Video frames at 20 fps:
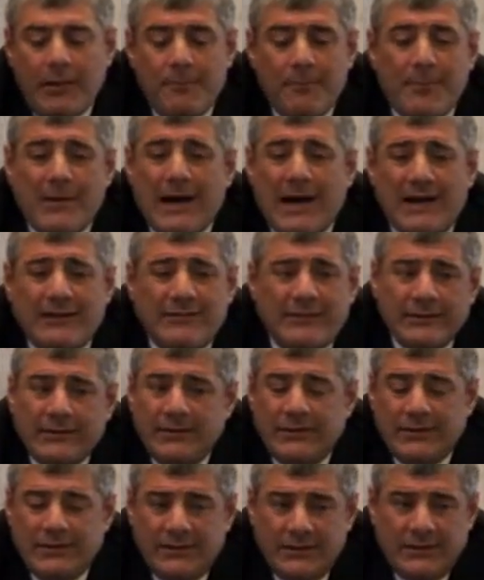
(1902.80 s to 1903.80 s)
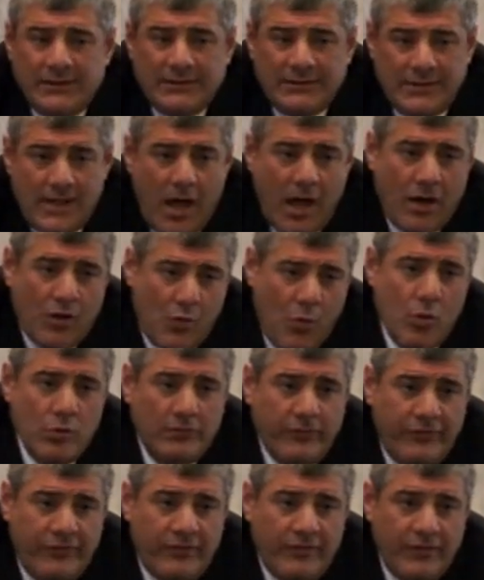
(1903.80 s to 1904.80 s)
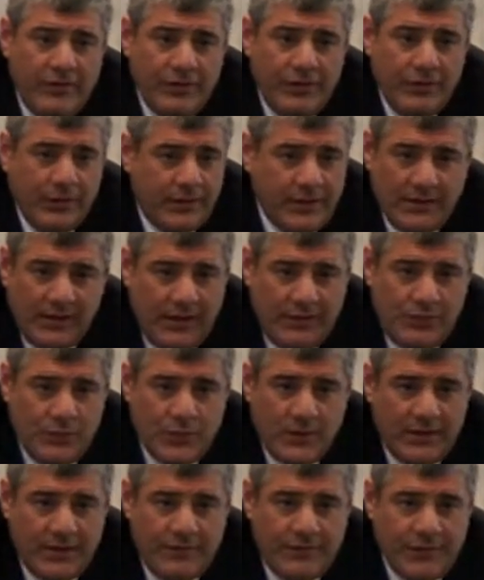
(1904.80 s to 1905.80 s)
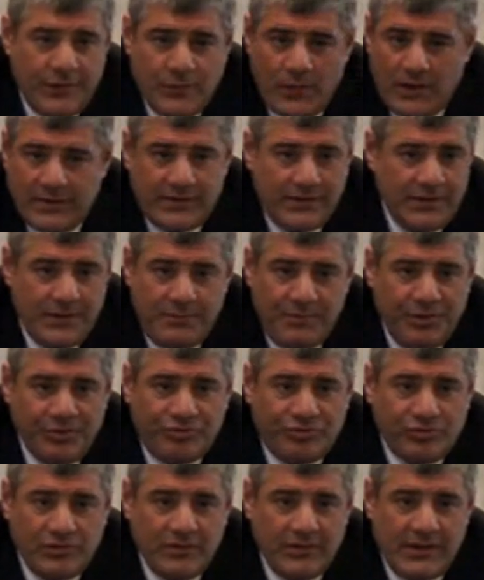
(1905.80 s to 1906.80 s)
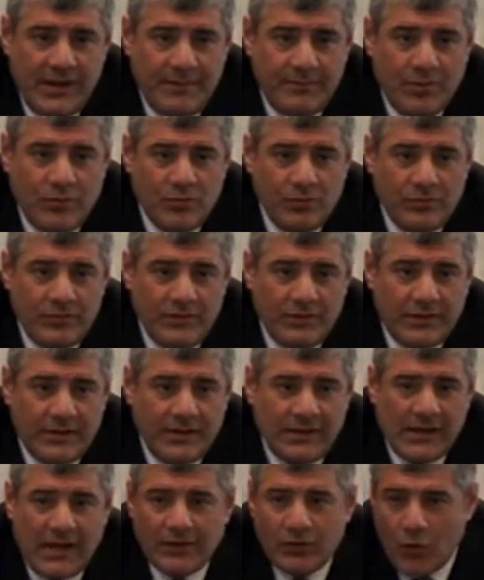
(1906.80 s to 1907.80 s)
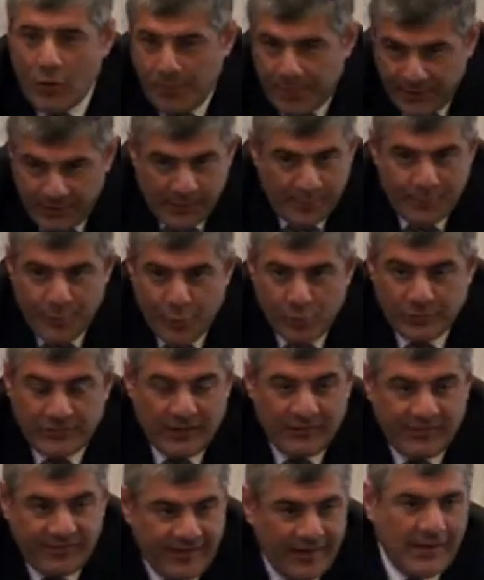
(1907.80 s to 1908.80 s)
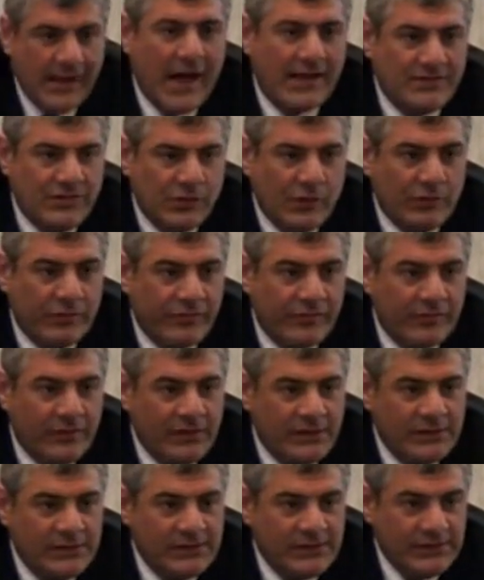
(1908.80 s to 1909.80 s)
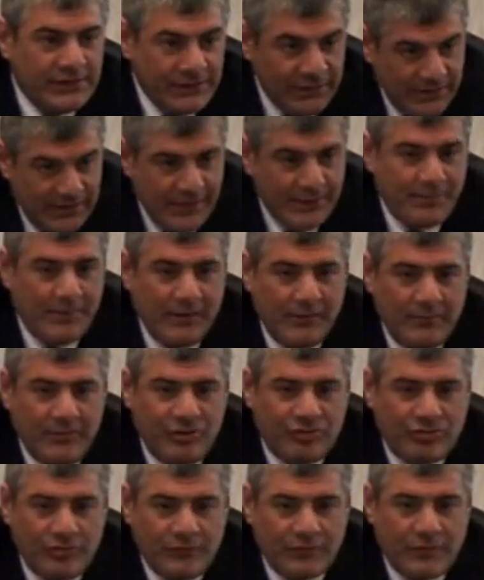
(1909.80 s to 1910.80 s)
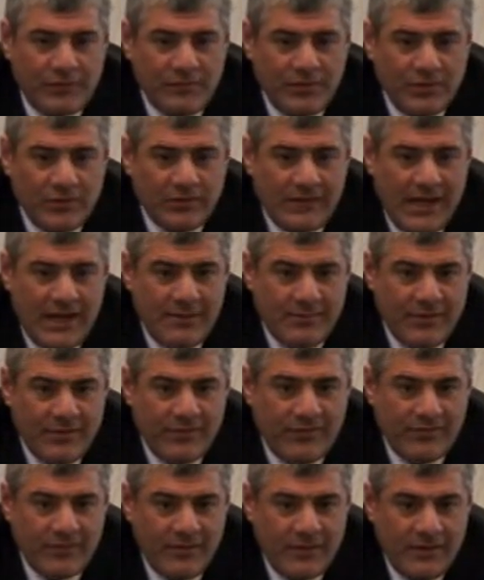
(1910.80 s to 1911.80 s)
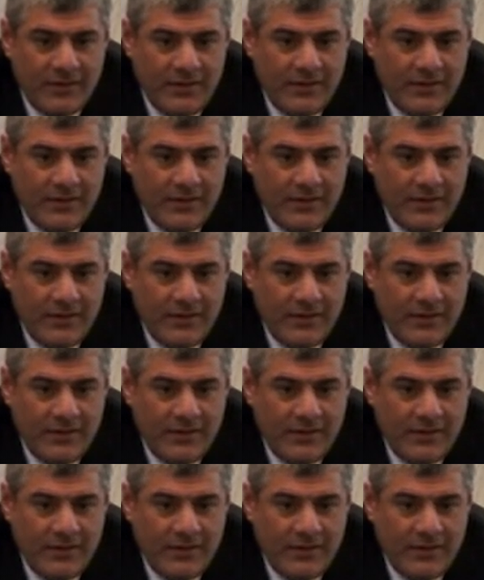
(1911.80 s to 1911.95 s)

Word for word: But there are rules. You cannot do whatever you want in a mutual neighborhood. You cannot open a booth and sell hot dogs. You need permission from your neighbors.